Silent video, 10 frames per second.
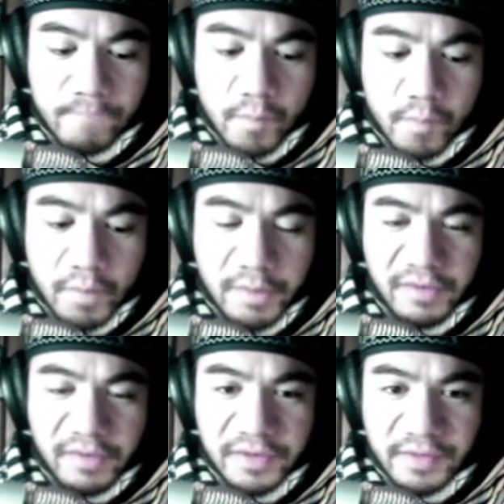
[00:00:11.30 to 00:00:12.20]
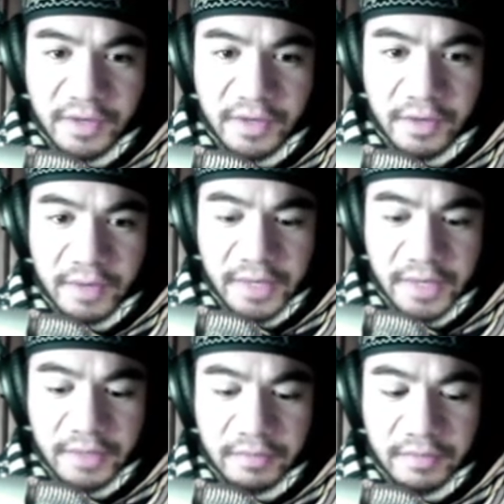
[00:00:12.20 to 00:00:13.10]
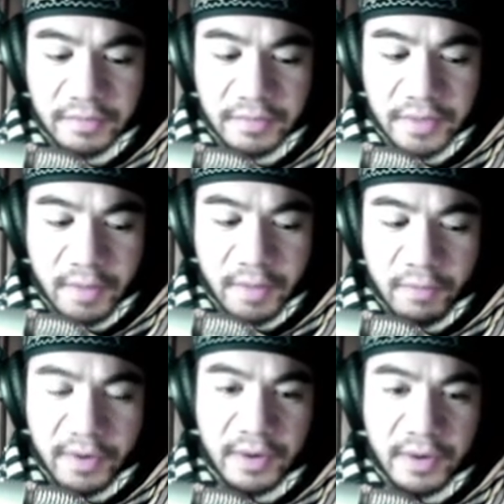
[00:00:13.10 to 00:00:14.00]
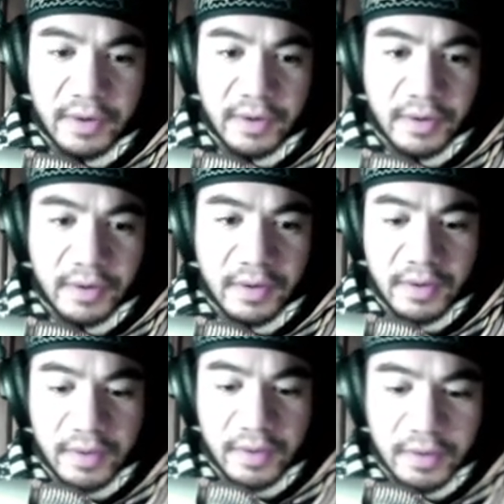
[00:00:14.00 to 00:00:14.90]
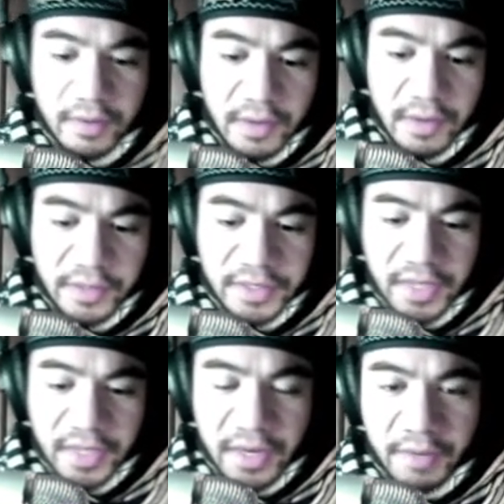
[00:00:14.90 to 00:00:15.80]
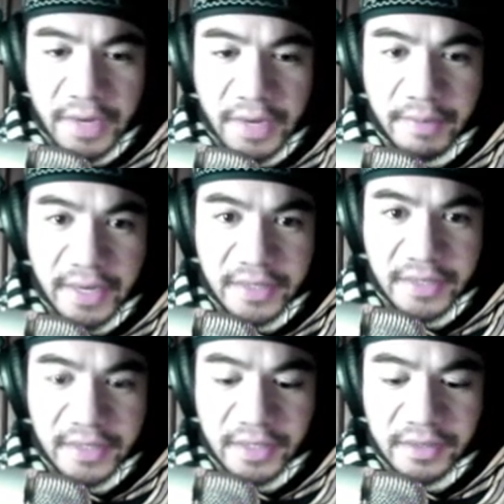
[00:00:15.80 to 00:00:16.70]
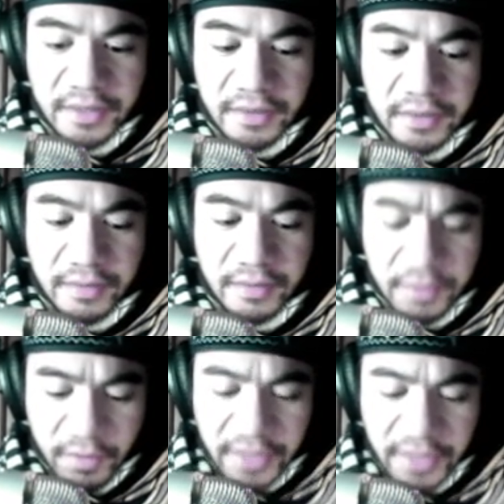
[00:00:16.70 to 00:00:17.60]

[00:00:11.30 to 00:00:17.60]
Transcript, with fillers: my previous video. I did a prayer uh, just to get in the right mindset, uh, the right